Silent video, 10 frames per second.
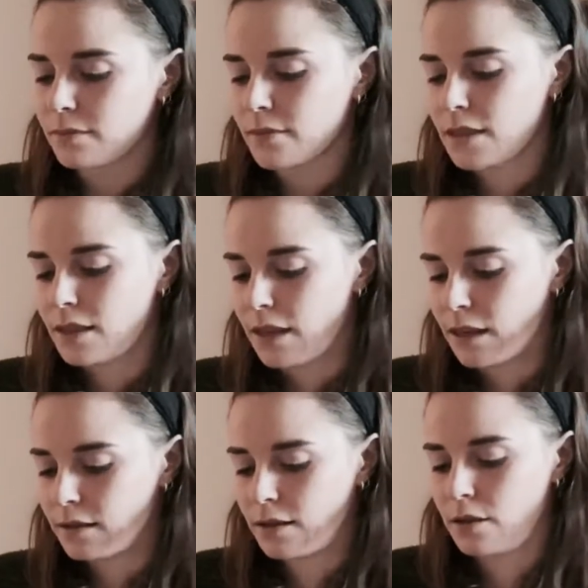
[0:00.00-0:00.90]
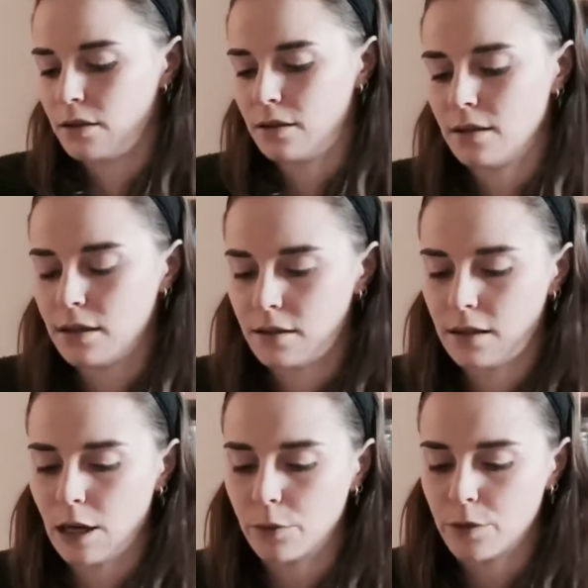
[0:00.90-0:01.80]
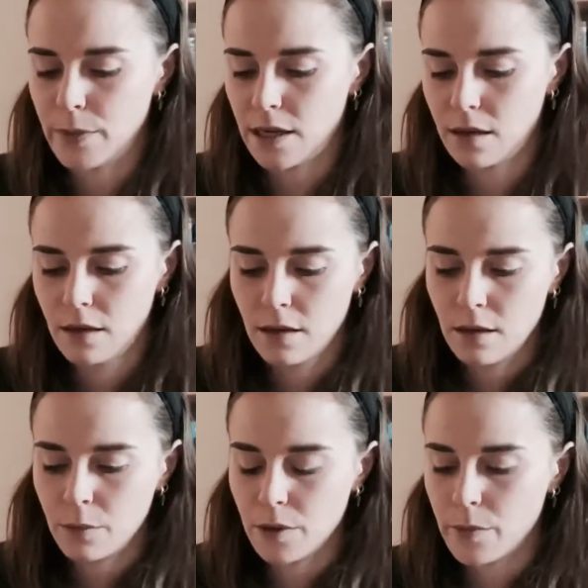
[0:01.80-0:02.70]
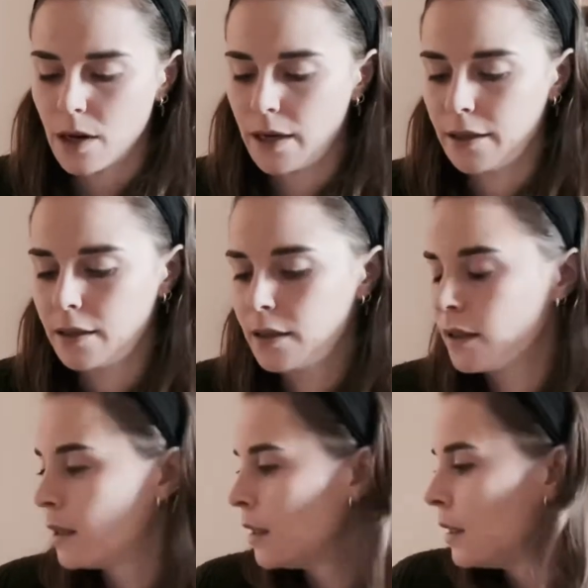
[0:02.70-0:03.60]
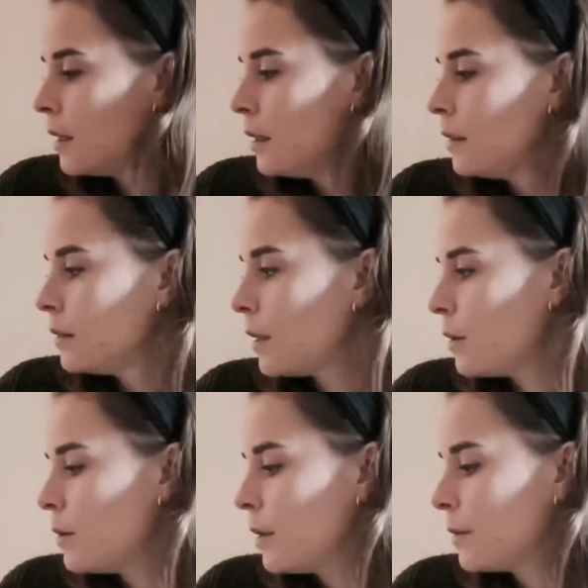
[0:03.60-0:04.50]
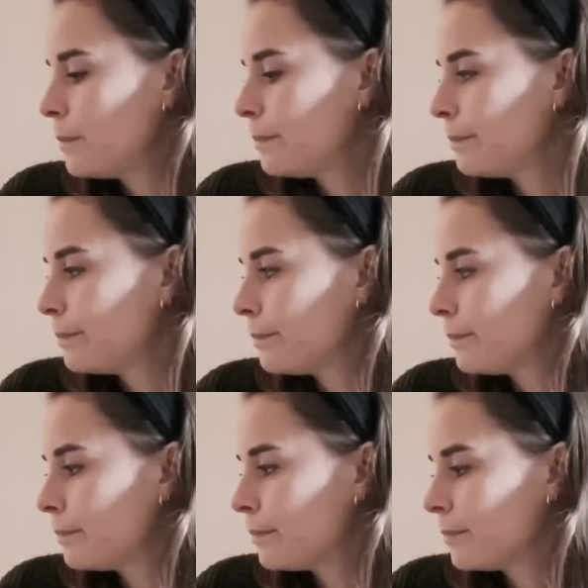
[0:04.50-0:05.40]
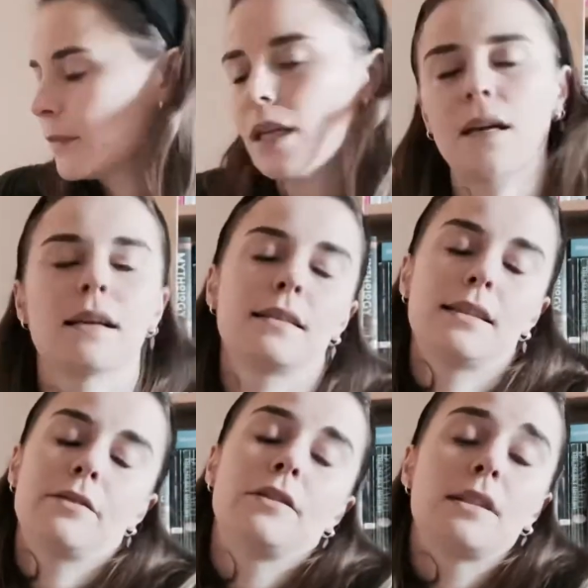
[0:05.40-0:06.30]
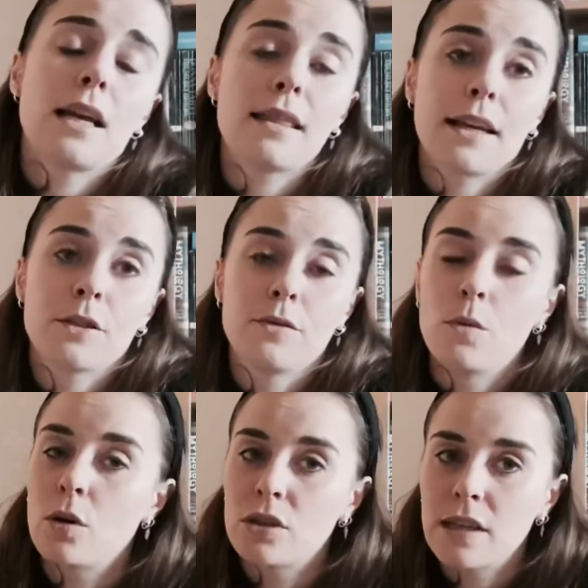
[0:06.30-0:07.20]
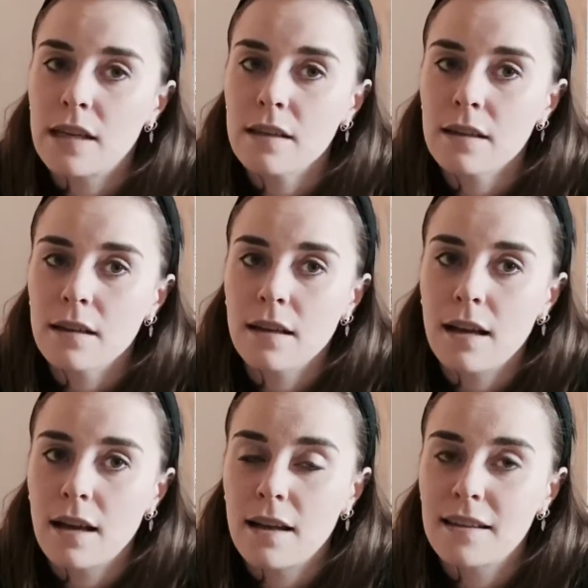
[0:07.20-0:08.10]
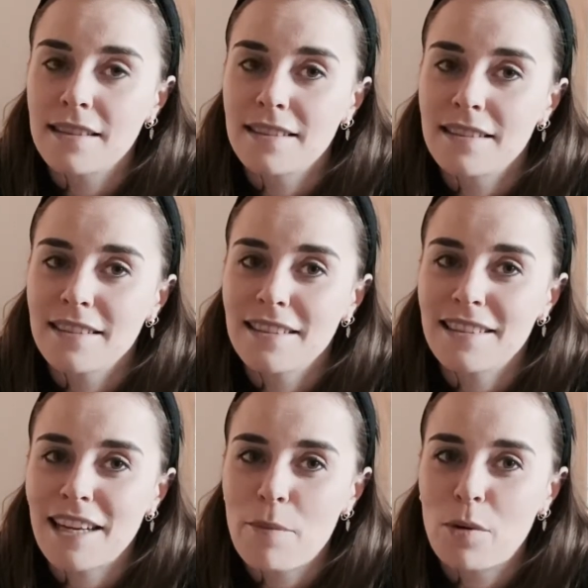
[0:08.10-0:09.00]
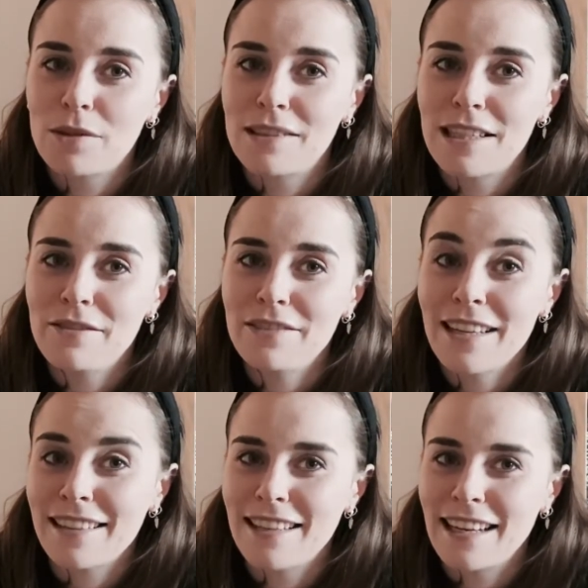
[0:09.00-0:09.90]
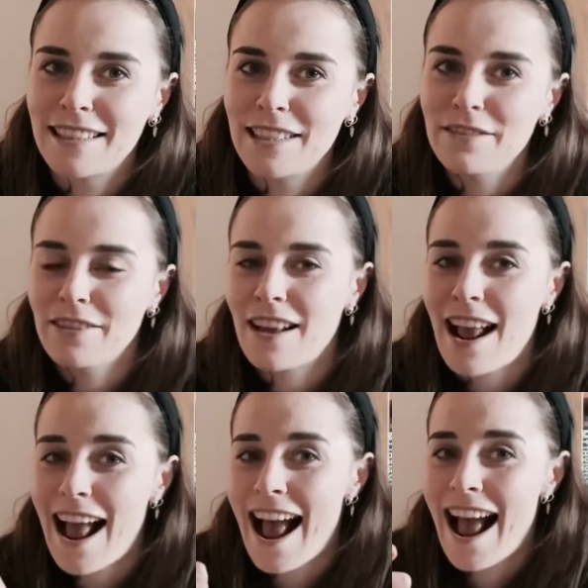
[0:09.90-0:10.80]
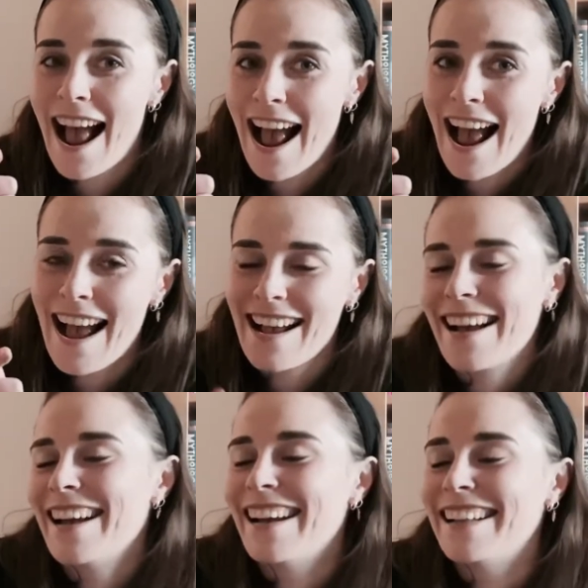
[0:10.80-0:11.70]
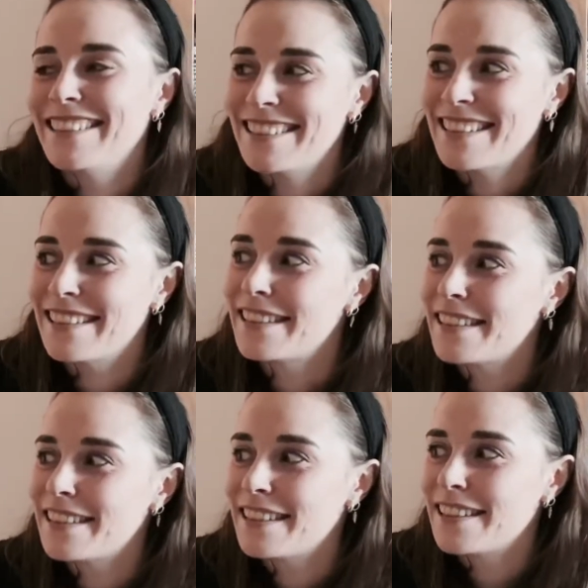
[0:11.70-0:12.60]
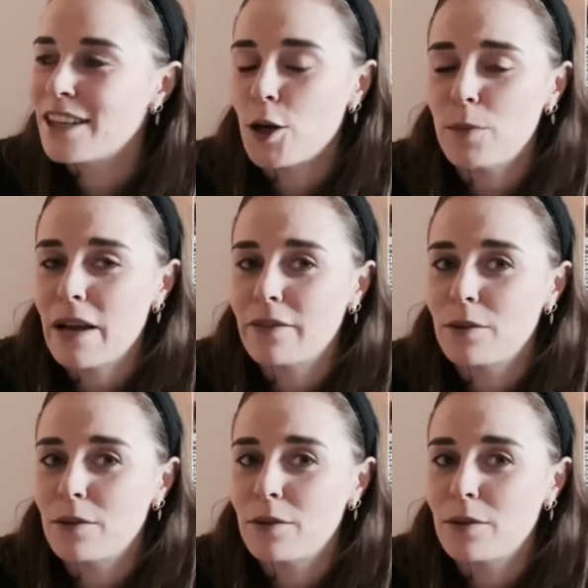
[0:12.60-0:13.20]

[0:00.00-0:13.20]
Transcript: yeah, because it's helped me with mine. So yeah, I guess that's it for today. Thanks for watching. Stay positive, test negative, and Hope you have a good